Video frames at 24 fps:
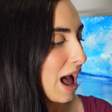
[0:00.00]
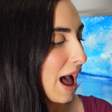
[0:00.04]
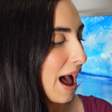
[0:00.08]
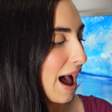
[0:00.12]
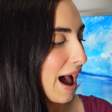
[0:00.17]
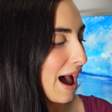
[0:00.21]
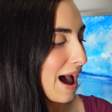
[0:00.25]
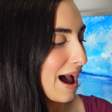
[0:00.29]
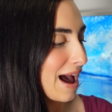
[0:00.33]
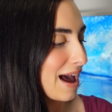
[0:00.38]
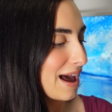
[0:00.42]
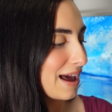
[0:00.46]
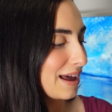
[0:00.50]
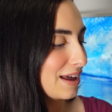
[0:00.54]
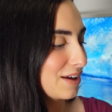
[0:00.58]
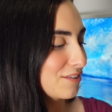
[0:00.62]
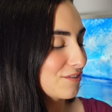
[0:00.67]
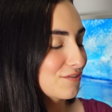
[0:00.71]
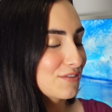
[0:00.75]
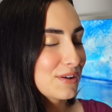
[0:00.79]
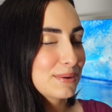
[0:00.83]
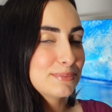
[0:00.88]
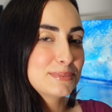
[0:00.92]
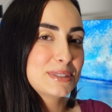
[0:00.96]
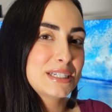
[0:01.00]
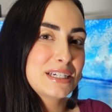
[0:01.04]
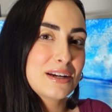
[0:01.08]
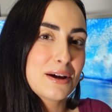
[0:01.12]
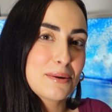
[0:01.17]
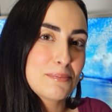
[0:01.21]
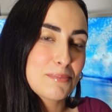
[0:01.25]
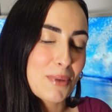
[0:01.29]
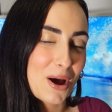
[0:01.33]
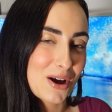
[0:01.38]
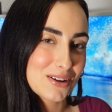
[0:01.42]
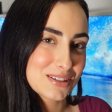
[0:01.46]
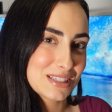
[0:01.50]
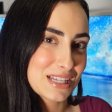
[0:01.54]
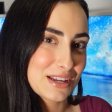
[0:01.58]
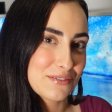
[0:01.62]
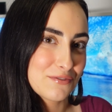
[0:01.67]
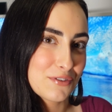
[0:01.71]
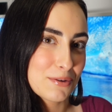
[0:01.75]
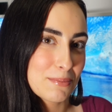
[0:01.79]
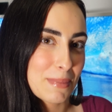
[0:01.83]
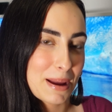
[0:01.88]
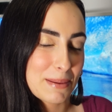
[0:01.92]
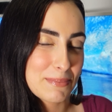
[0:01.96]
I filmed an unboxing
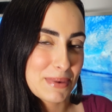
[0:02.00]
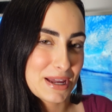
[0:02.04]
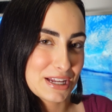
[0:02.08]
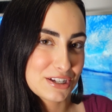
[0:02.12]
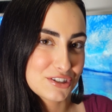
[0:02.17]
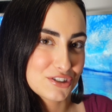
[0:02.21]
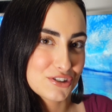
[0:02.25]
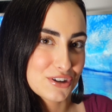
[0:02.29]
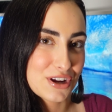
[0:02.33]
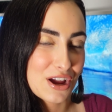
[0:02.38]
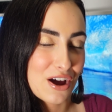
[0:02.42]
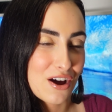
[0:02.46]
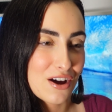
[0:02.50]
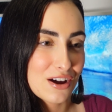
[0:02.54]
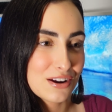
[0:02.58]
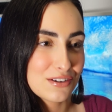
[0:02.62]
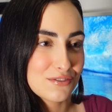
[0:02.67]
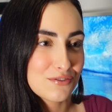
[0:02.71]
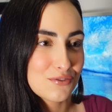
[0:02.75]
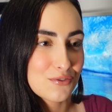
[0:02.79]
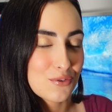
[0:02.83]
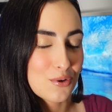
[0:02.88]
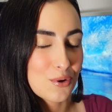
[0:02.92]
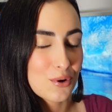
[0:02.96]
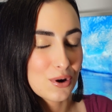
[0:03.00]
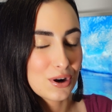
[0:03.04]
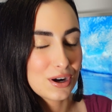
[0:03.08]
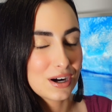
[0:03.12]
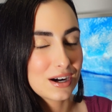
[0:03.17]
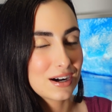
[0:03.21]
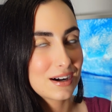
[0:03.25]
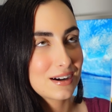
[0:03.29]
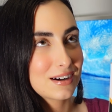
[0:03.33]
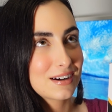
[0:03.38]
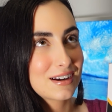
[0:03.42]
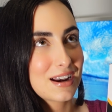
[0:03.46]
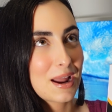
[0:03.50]
for my Patreon for